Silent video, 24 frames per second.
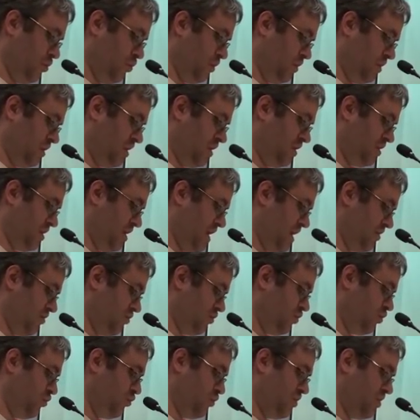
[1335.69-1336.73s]
the working
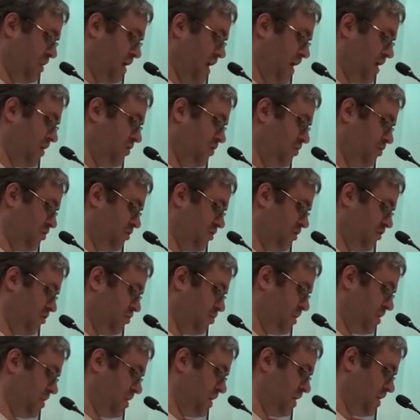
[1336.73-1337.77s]
class couldn't rely on themselves
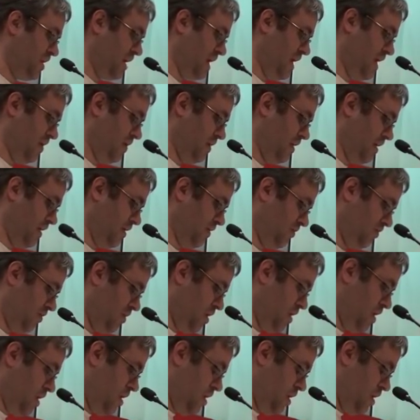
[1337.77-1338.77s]
but needed allies.